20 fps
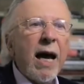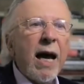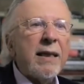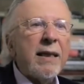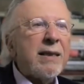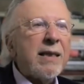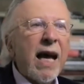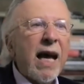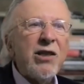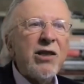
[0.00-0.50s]

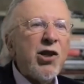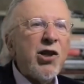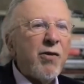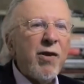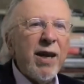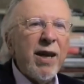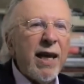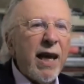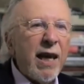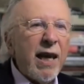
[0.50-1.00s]
it's not
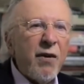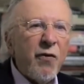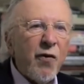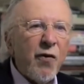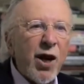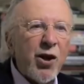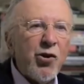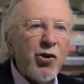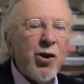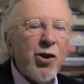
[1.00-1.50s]
generating any
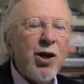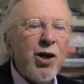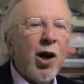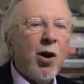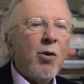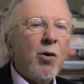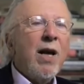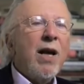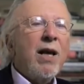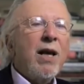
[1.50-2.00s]
friction,
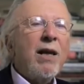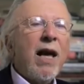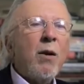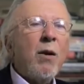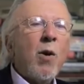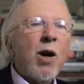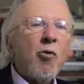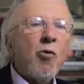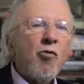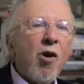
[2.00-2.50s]
like
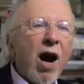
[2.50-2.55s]
when a